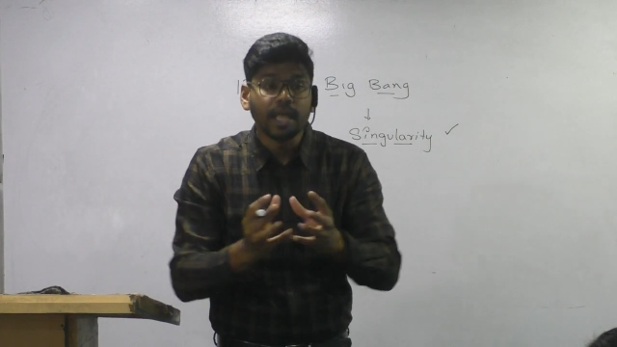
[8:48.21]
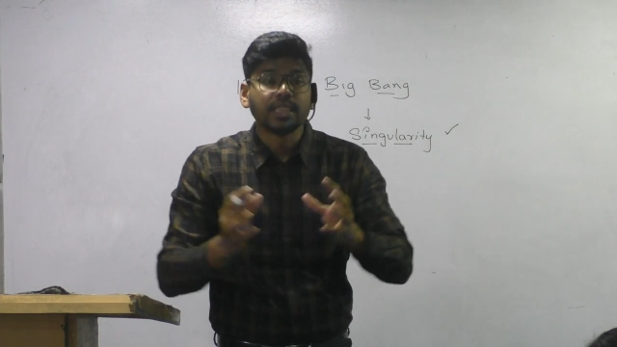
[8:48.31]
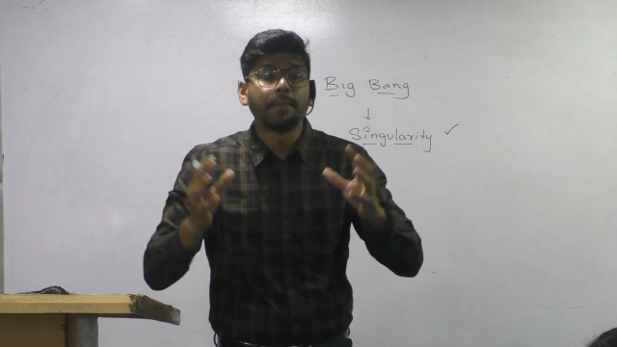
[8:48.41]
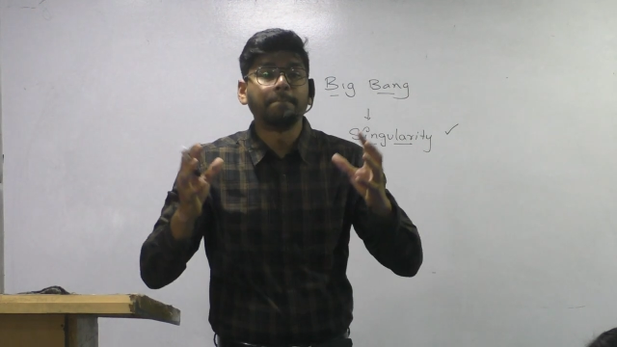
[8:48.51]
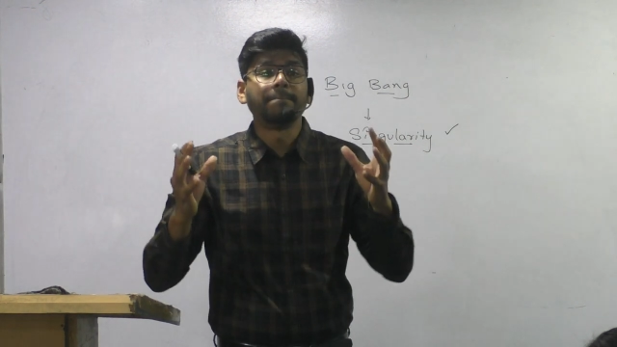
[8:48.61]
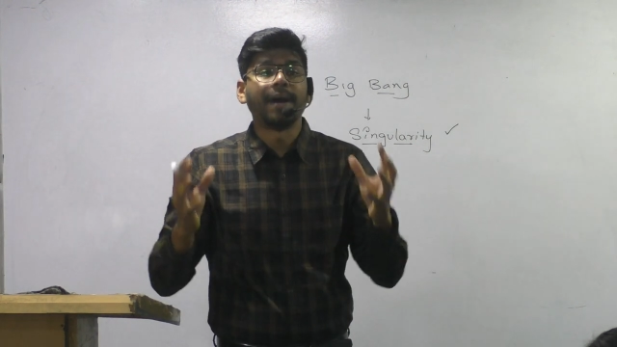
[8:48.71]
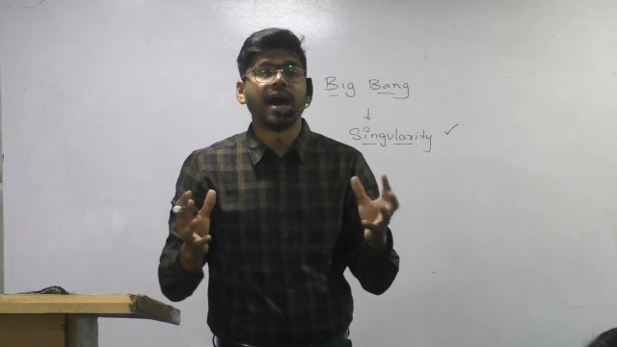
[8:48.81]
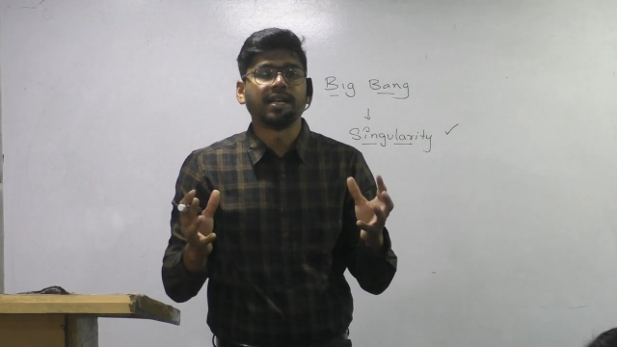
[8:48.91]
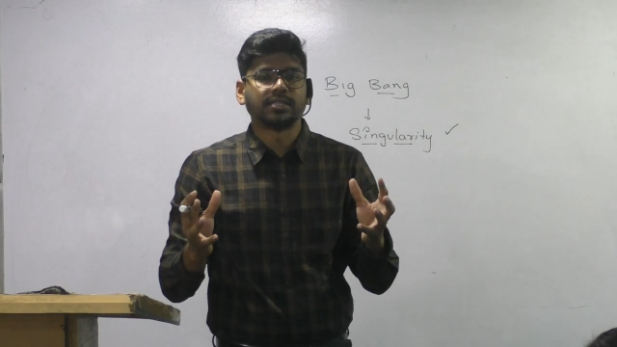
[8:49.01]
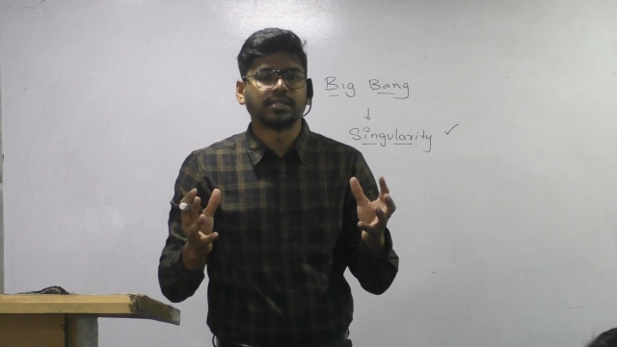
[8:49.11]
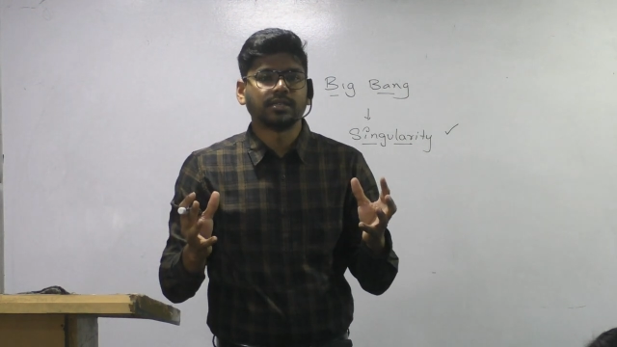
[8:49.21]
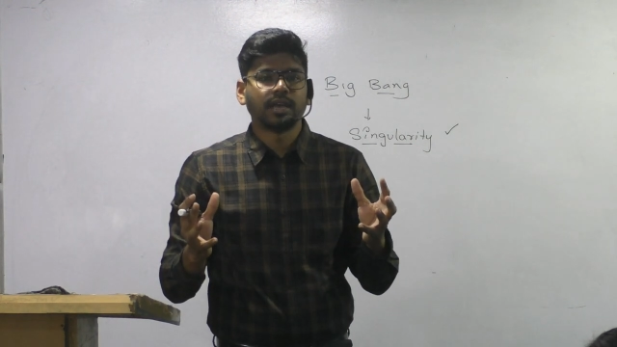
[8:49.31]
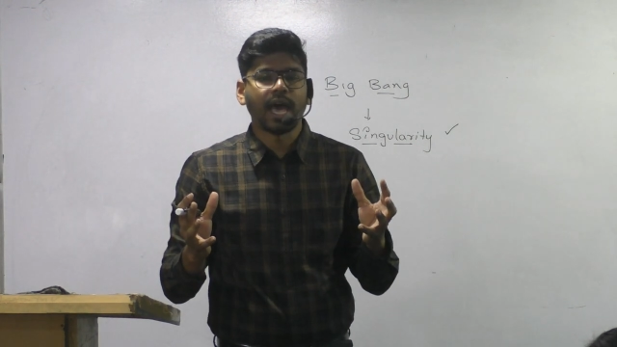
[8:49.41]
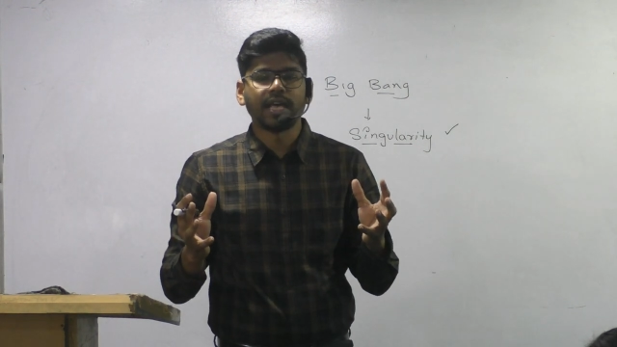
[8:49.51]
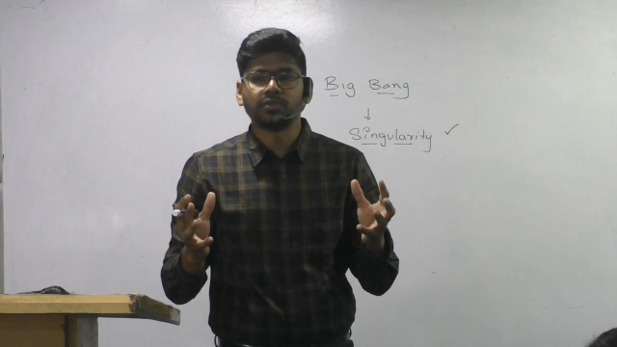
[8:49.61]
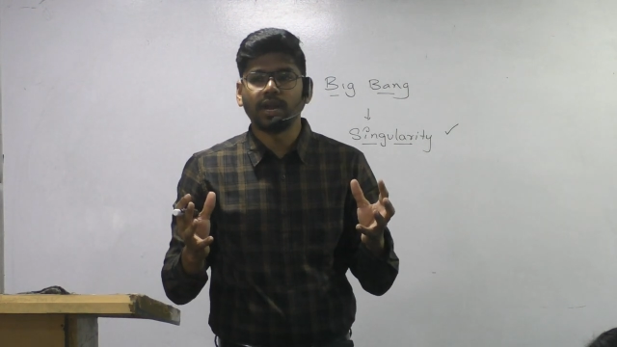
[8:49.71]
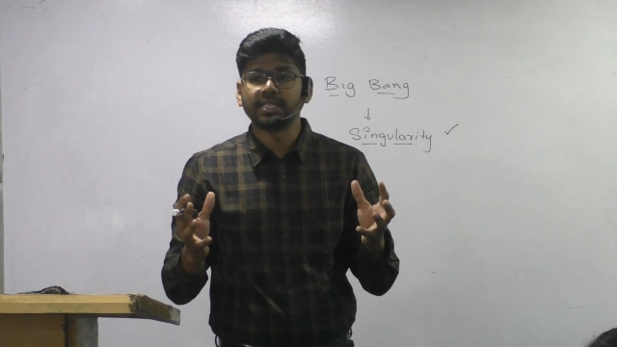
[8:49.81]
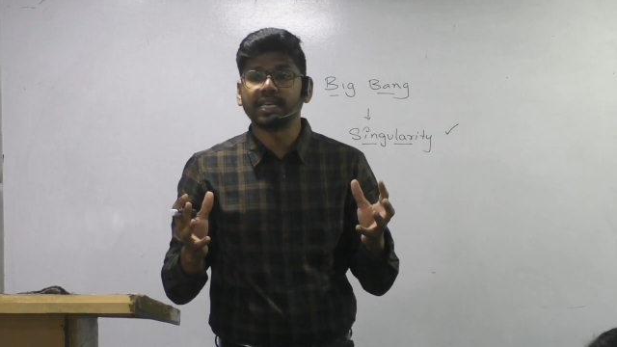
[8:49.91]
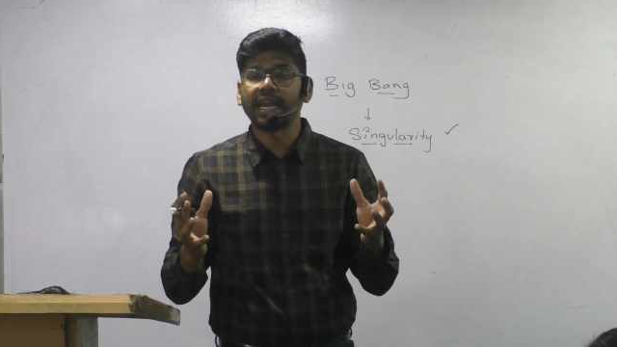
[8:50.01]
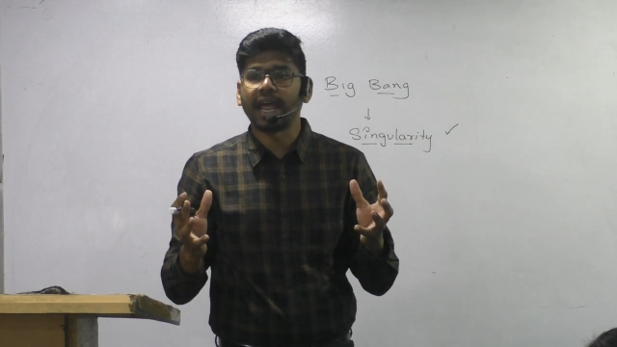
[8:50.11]
the mass as well
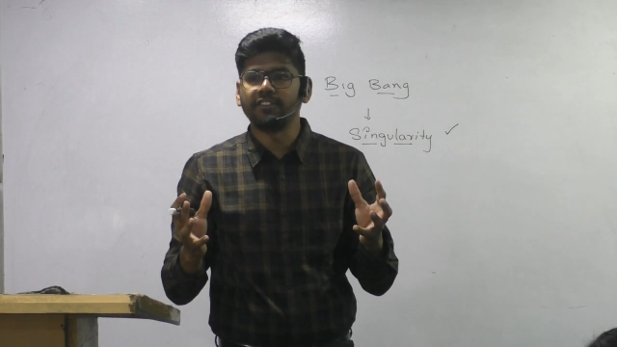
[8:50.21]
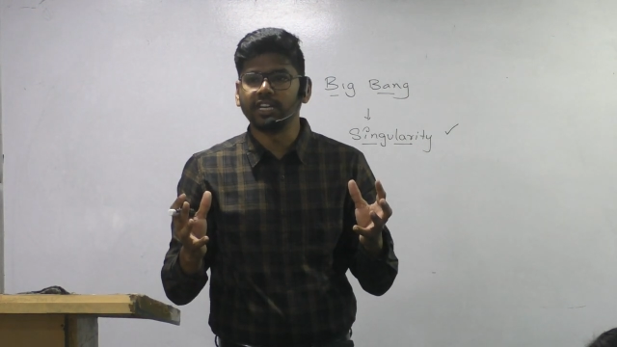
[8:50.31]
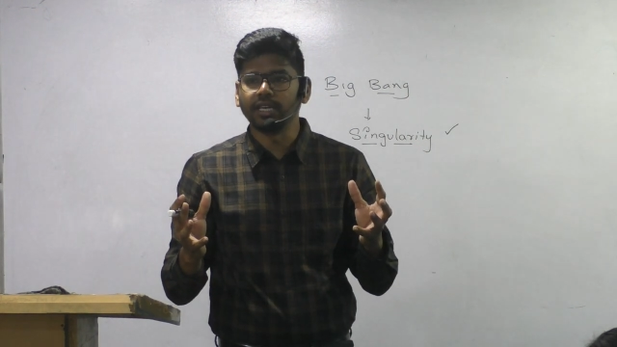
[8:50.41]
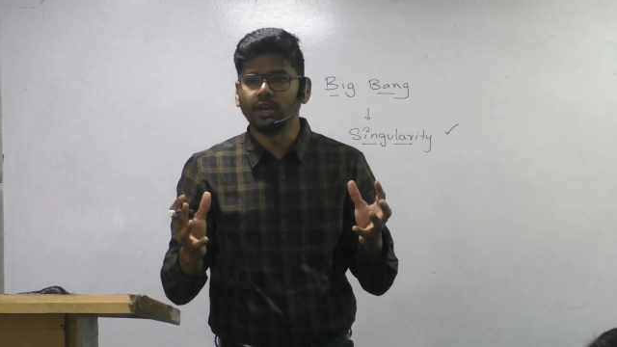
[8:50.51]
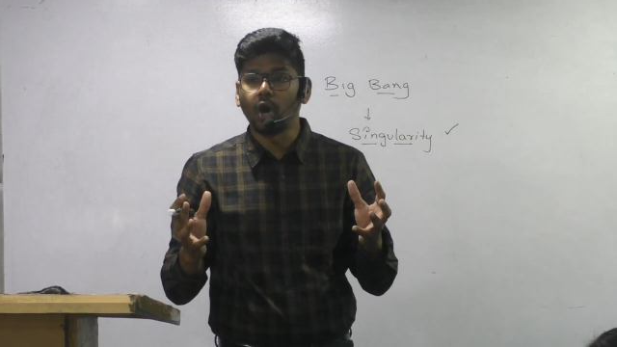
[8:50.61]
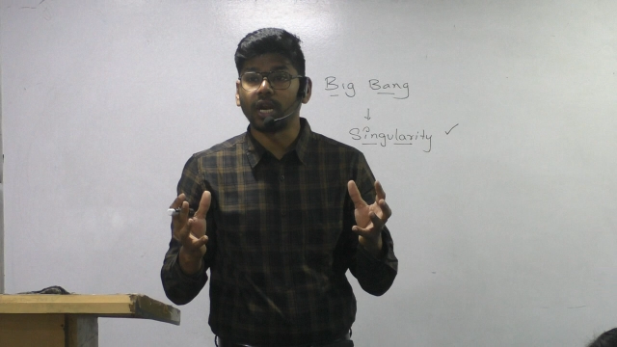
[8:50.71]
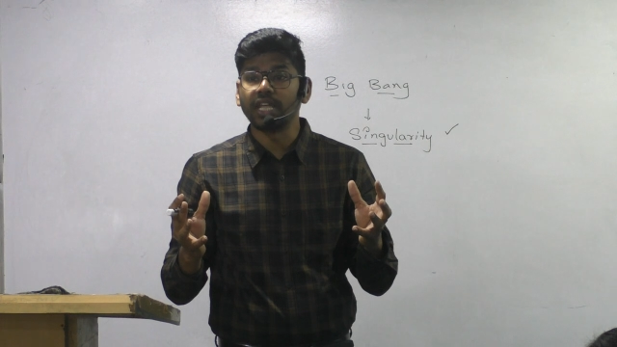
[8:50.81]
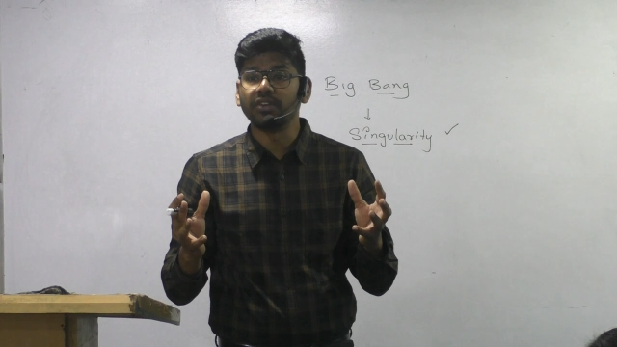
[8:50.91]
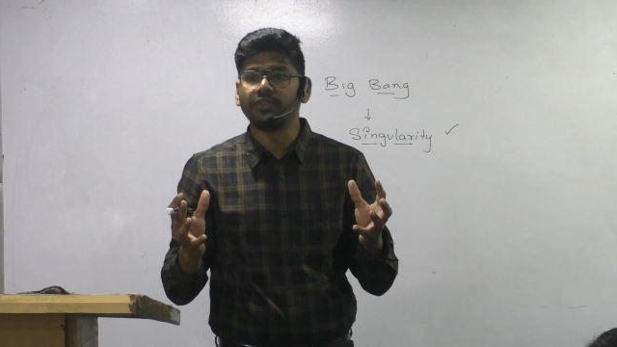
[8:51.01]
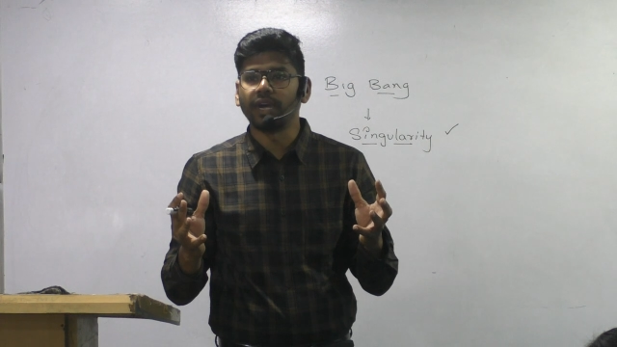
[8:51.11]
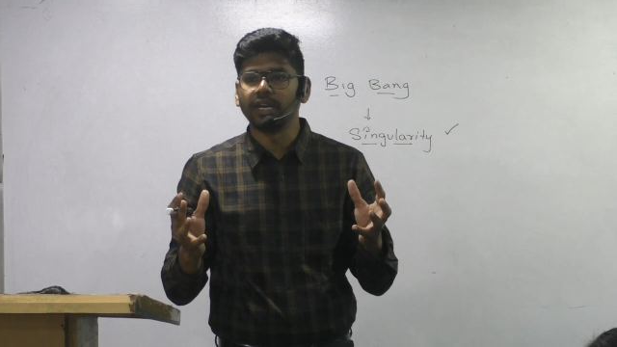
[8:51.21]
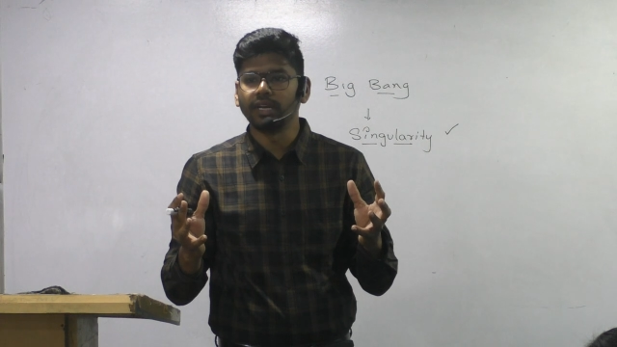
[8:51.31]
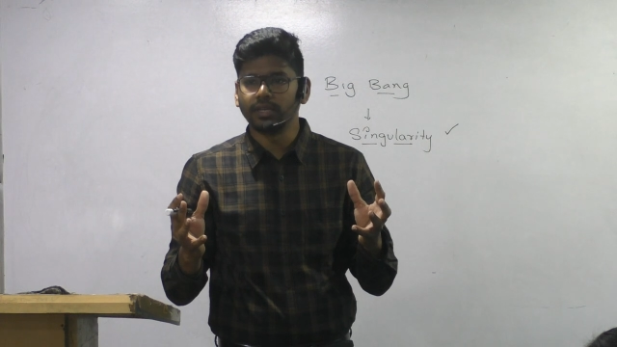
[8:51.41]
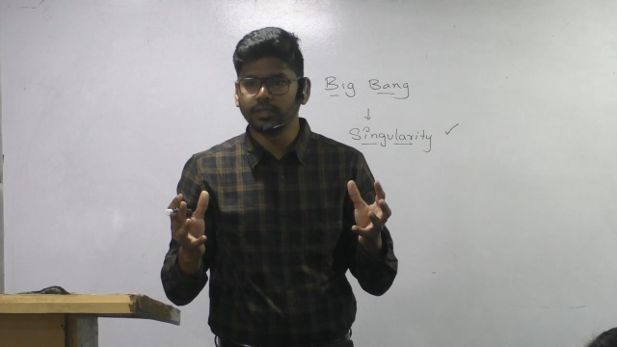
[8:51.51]
as gravity are infinite.